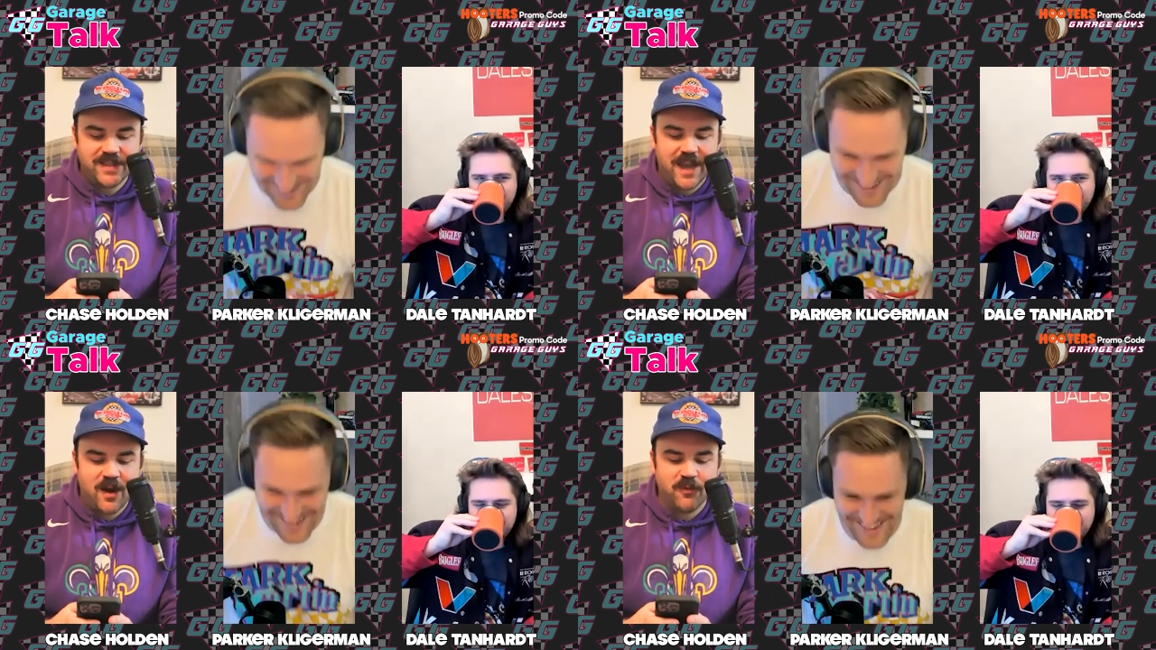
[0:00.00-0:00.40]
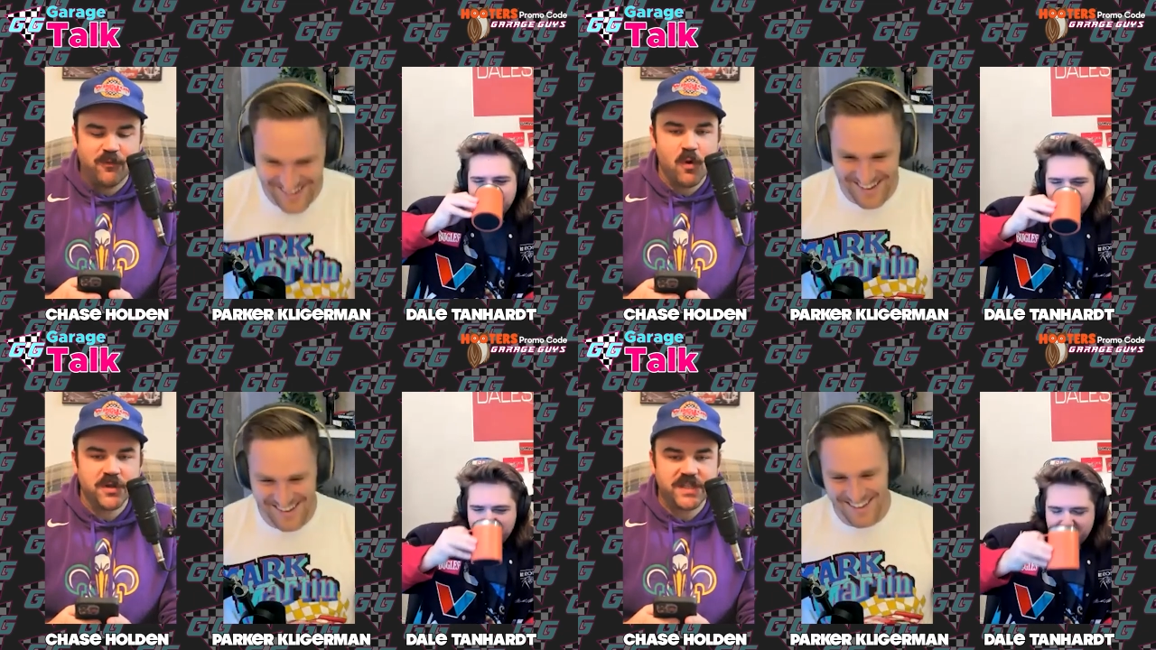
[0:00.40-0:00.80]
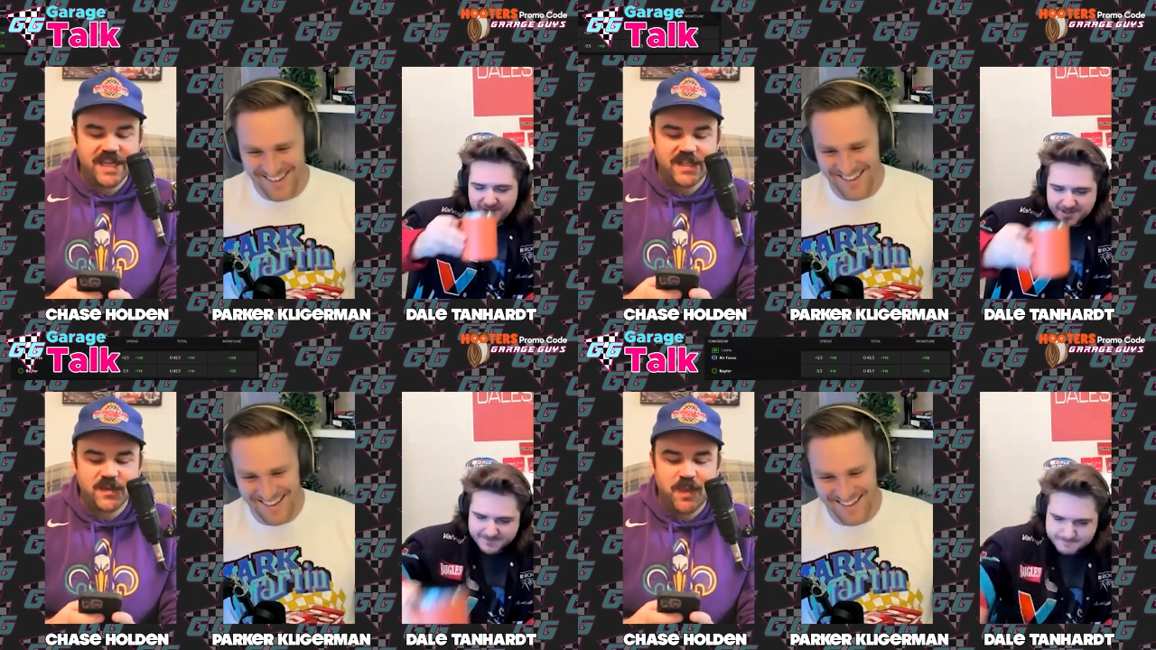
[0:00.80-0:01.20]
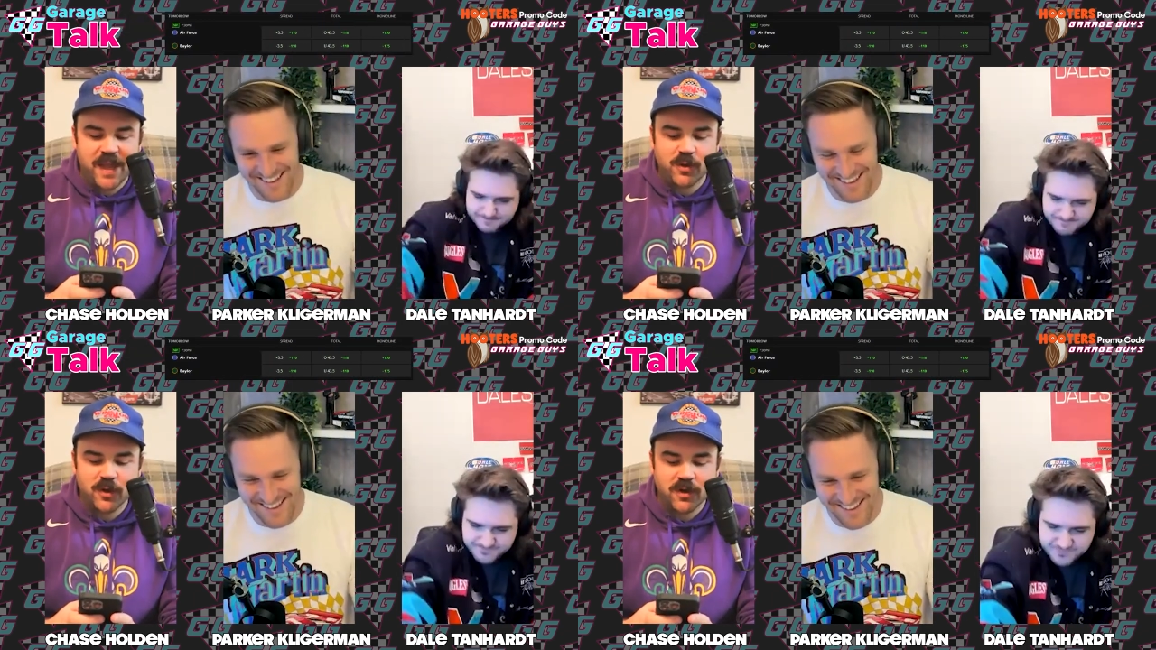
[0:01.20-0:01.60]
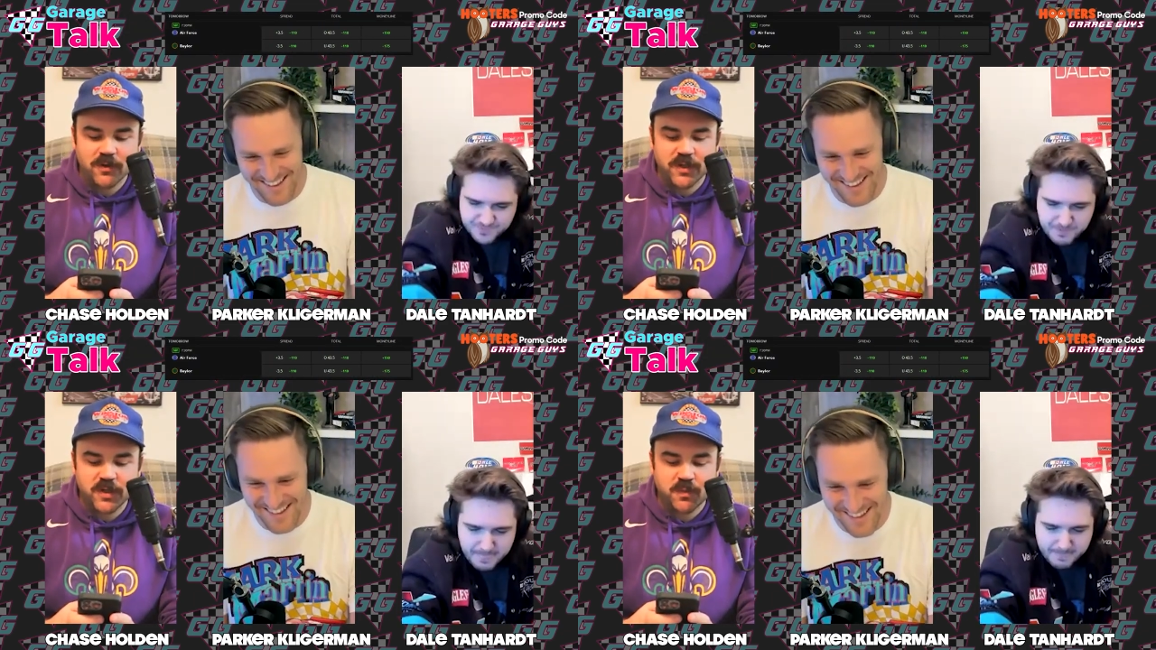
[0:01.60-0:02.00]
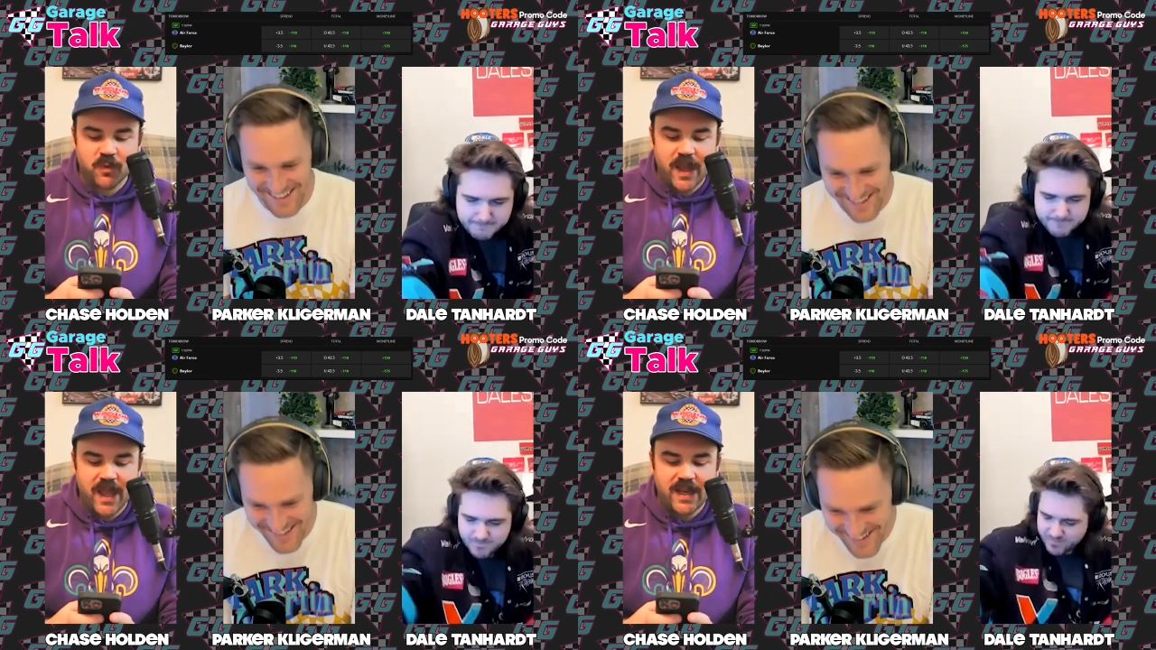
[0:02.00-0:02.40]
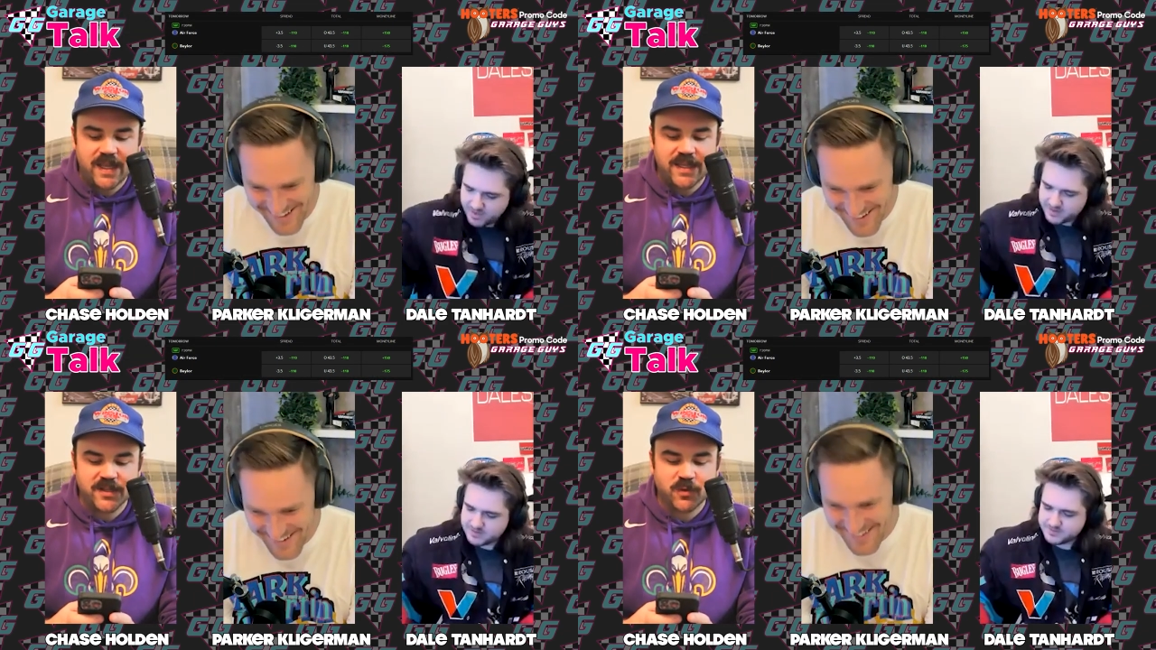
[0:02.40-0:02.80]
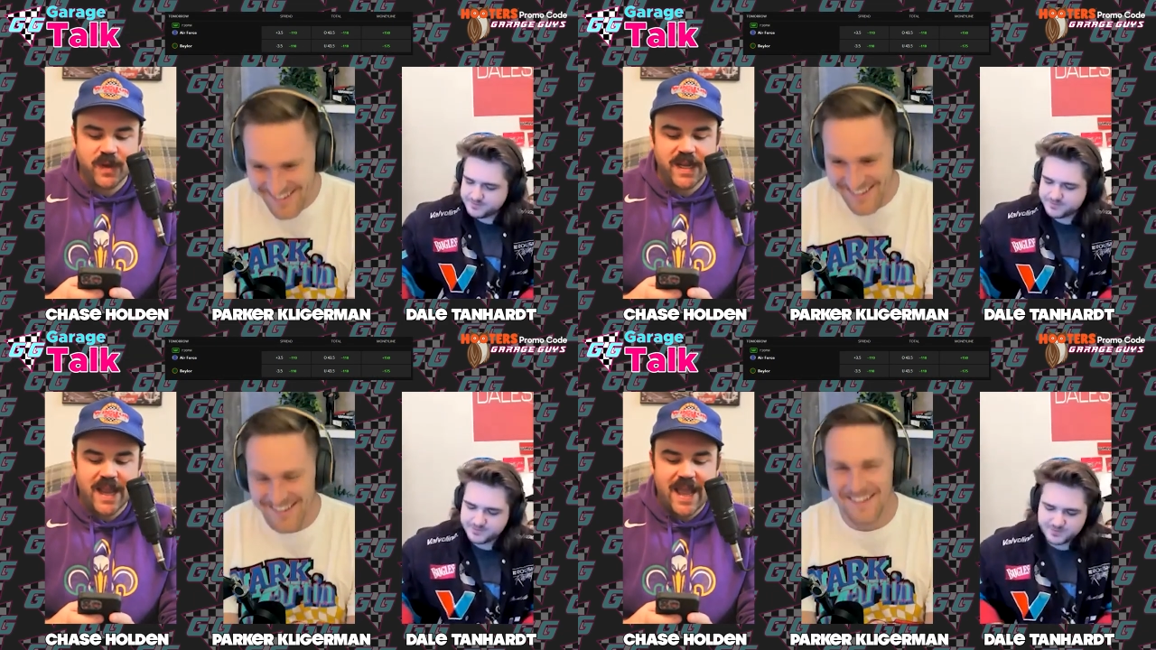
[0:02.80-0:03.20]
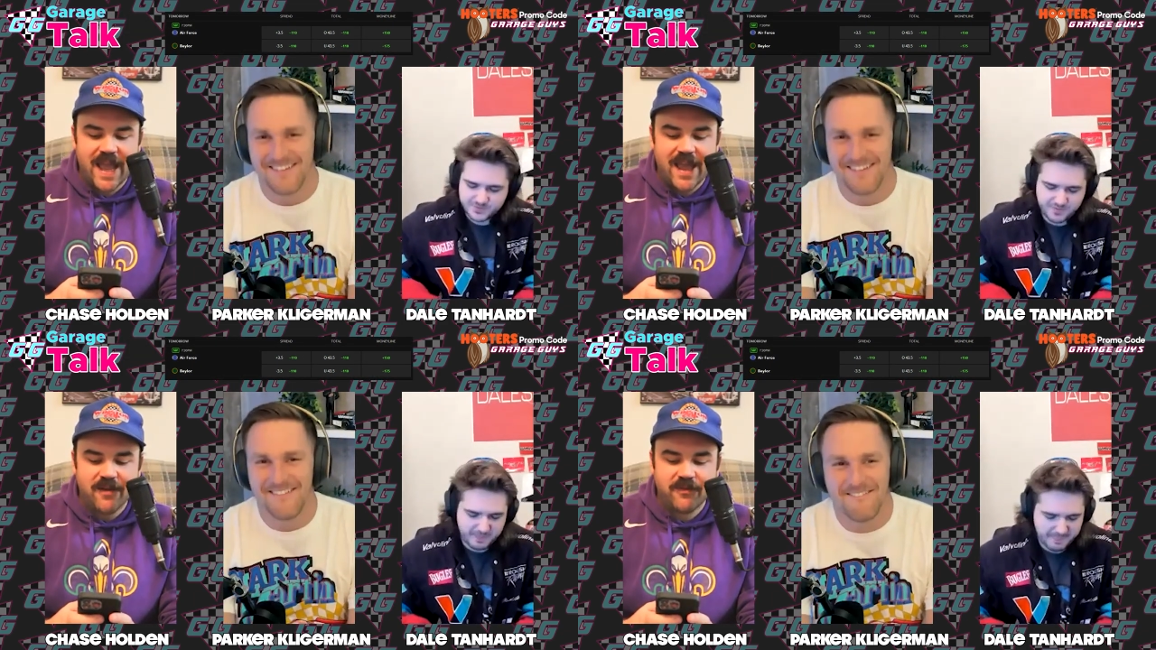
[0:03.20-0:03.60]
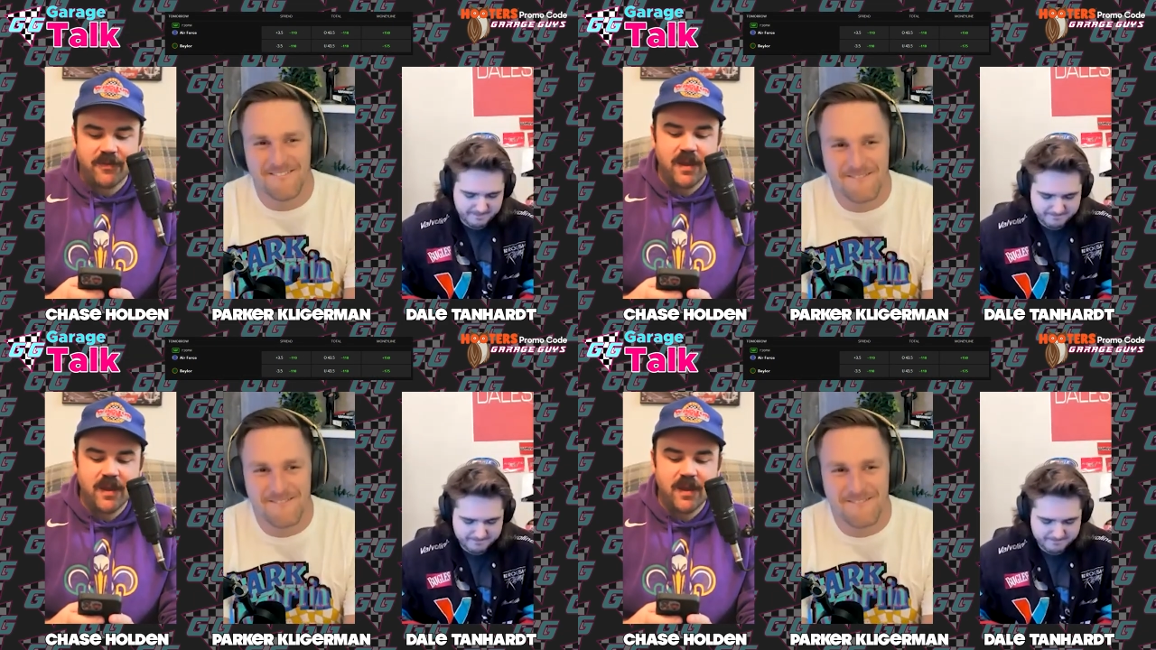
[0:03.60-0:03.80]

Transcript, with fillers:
Speaker 1: Air Force. It's Baylor. The spread is three and a half.